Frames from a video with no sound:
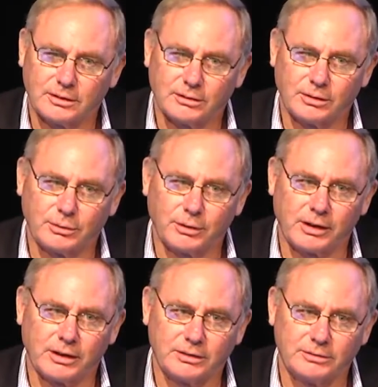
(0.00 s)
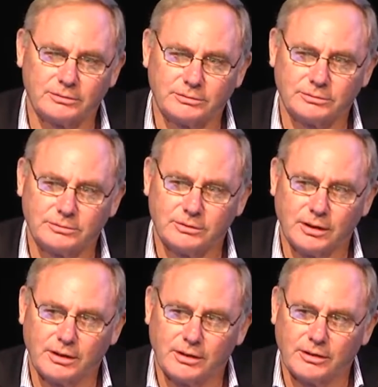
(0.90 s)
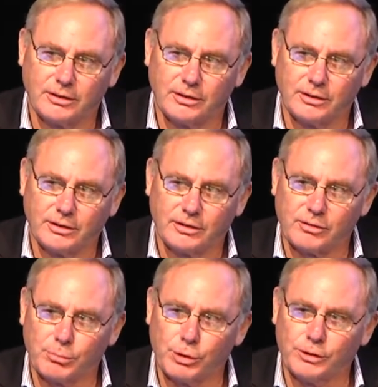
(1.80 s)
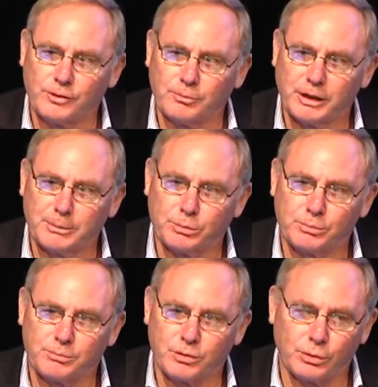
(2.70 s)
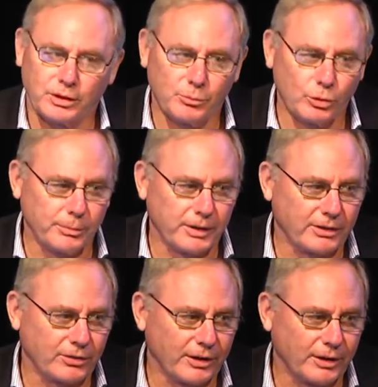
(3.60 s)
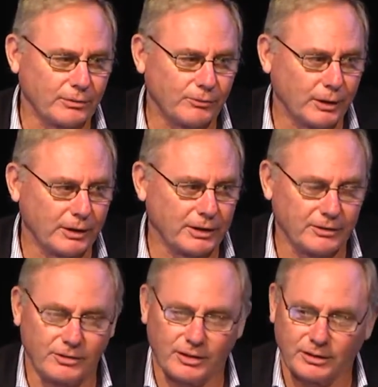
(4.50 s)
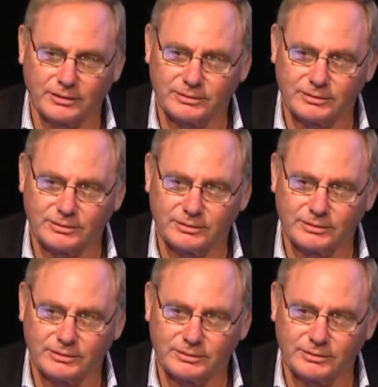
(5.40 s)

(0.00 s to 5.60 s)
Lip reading: What do you reckon? There's a move of people talking more about crowdfinancing.